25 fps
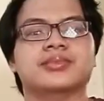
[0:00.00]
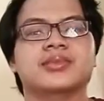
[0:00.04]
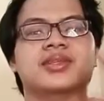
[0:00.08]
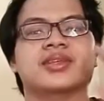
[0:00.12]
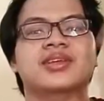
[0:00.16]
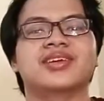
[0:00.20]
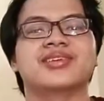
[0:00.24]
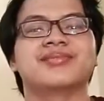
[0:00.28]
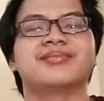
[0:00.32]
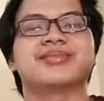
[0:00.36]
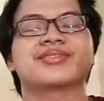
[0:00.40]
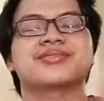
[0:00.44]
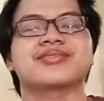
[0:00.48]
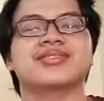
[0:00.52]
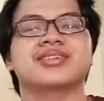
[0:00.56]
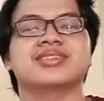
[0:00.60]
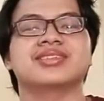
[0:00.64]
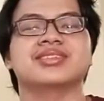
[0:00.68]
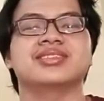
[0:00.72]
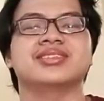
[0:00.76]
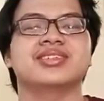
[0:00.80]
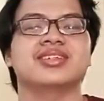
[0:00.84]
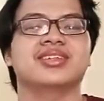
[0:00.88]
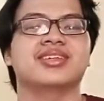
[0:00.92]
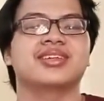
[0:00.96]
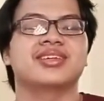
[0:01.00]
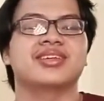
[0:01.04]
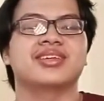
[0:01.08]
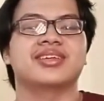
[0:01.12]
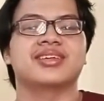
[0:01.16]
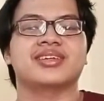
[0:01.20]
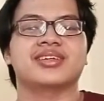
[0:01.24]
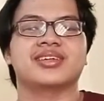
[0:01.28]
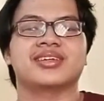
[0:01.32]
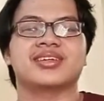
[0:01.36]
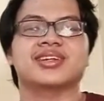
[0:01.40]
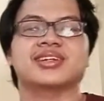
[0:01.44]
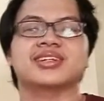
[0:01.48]
Hermansyah
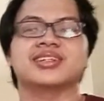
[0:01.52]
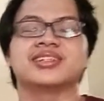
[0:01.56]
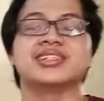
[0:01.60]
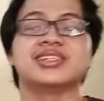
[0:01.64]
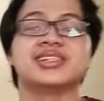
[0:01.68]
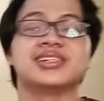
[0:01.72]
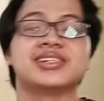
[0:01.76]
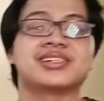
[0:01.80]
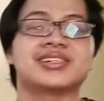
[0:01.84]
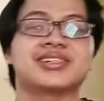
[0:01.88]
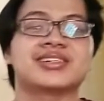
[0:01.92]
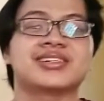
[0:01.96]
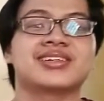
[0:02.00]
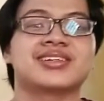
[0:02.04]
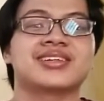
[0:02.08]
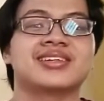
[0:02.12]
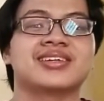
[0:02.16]
here,